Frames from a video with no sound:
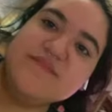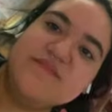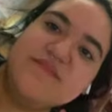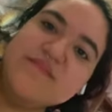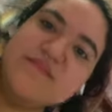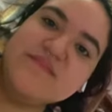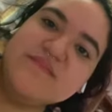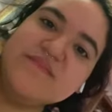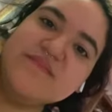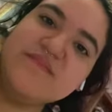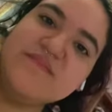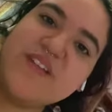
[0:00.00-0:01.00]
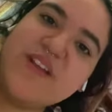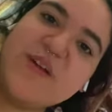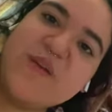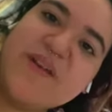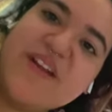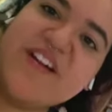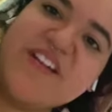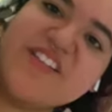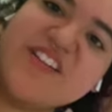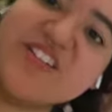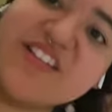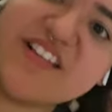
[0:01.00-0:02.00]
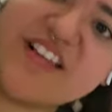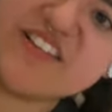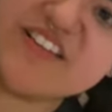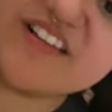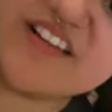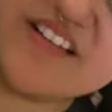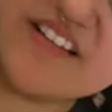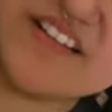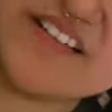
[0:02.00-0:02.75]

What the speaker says: and running. But then after that,